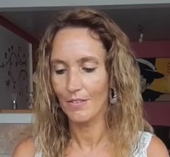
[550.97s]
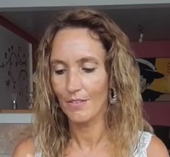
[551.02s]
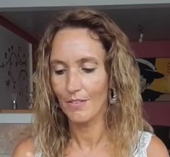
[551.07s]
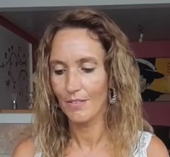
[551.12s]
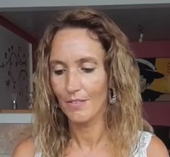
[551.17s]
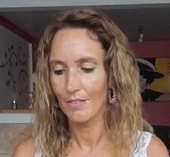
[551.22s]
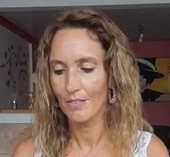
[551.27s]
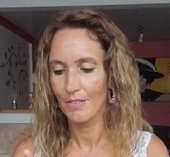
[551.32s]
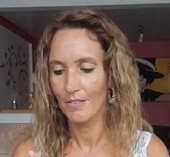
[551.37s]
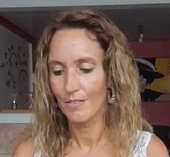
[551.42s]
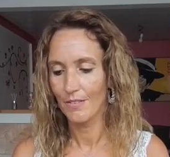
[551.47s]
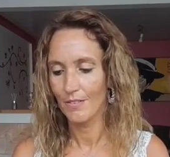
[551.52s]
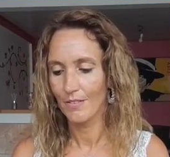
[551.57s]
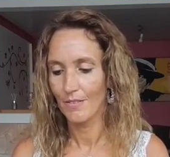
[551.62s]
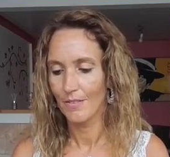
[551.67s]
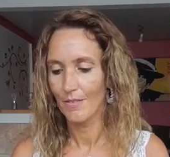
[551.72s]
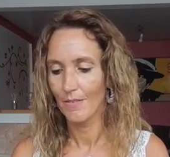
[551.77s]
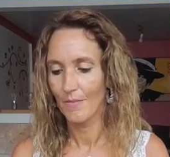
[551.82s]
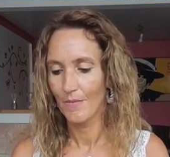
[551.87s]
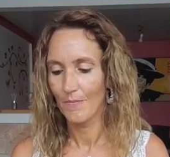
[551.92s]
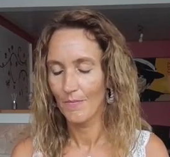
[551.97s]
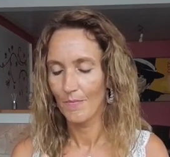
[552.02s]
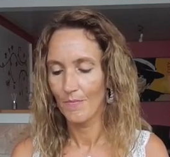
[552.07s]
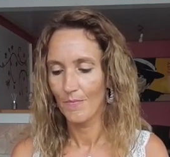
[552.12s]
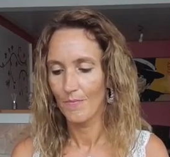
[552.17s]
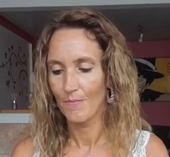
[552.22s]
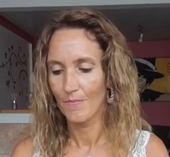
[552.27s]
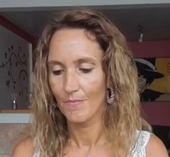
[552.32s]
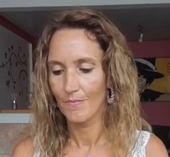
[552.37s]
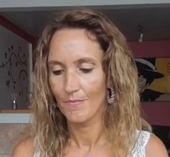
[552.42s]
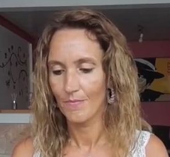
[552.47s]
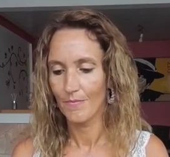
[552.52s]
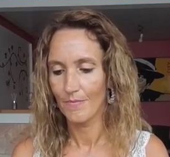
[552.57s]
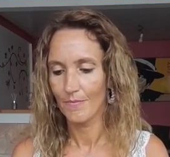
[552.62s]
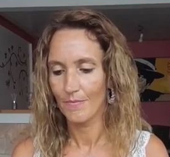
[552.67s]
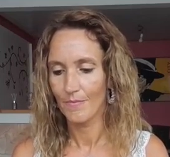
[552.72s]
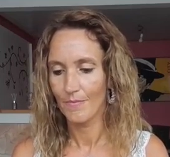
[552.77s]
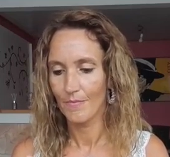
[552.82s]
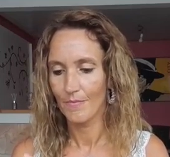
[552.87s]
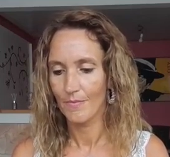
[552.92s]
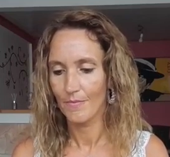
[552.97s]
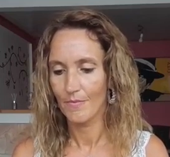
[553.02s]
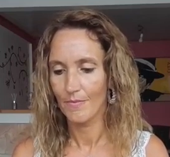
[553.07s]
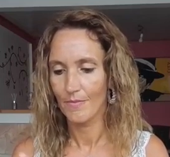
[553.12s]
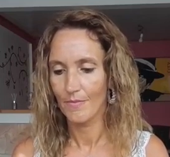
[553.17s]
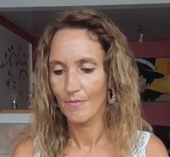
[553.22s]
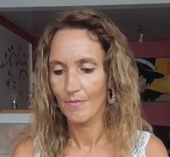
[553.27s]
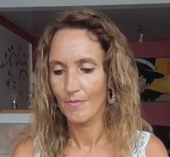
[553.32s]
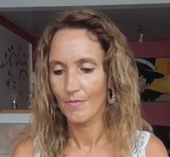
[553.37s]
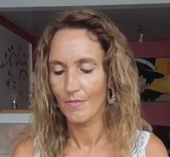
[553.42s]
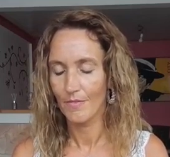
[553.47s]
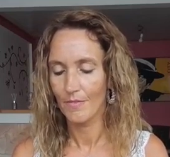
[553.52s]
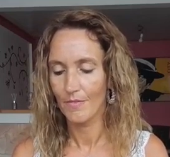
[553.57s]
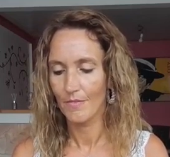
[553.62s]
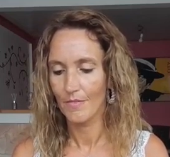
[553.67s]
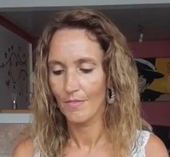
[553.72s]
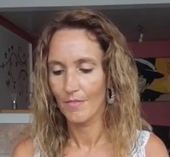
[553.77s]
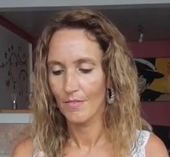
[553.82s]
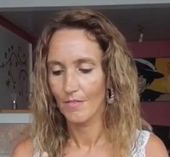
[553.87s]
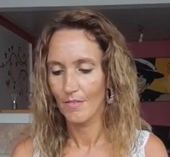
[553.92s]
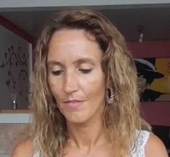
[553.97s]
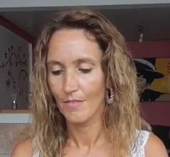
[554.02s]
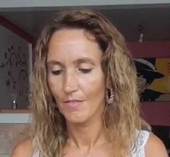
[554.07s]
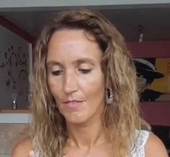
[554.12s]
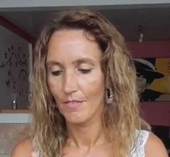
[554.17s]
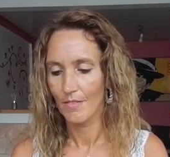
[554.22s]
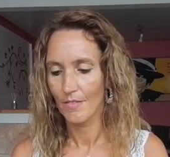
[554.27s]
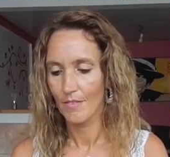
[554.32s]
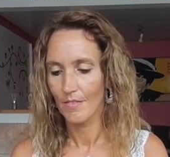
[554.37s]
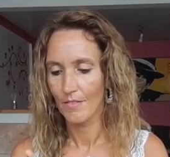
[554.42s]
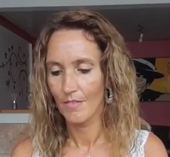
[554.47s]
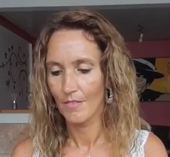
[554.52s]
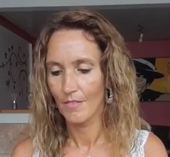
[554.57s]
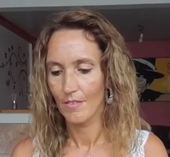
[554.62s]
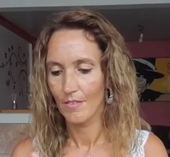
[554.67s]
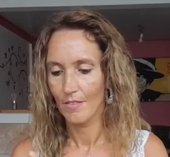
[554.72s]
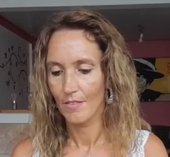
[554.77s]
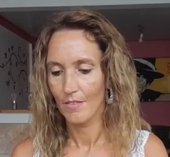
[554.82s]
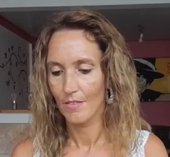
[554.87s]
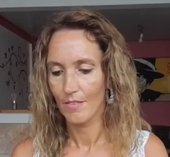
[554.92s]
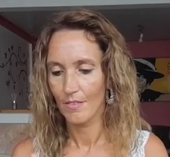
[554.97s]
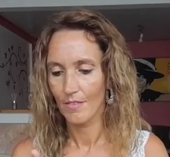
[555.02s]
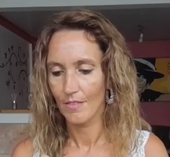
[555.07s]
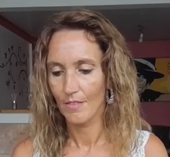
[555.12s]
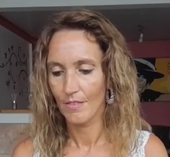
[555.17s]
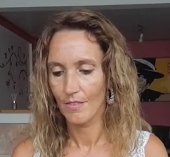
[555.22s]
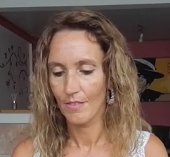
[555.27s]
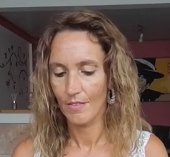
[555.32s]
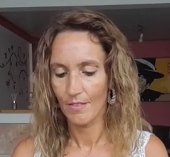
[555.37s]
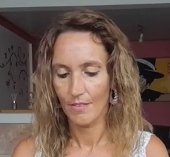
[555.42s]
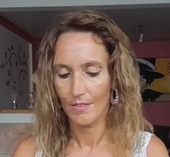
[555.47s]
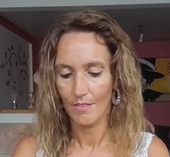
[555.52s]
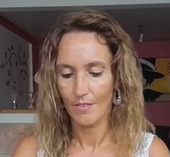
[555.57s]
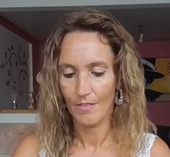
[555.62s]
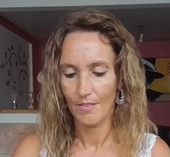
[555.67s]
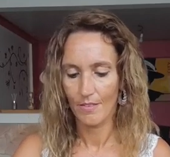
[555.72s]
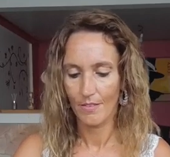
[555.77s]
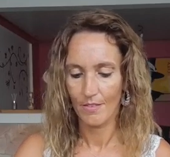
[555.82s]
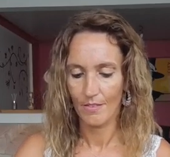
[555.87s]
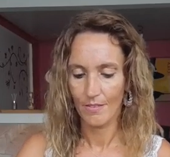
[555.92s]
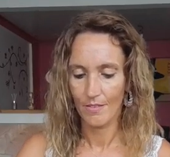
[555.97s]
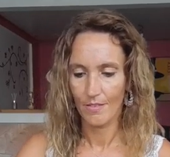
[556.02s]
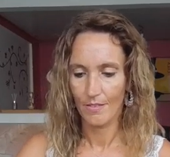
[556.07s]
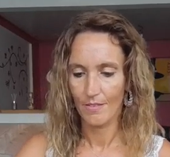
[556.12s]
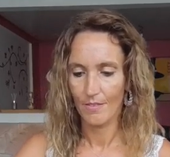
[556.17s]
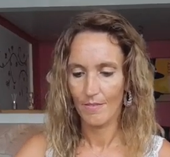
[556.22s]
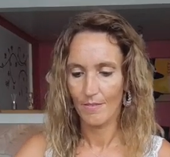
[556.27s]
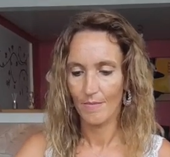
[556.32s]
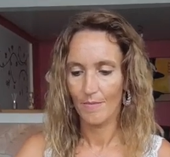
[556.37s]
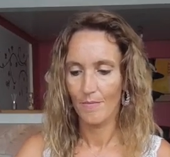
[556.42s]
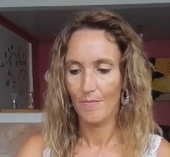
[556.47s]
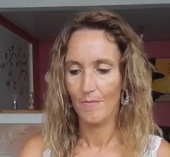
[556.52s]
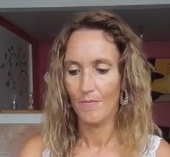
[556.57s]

No one is speaking in this clip.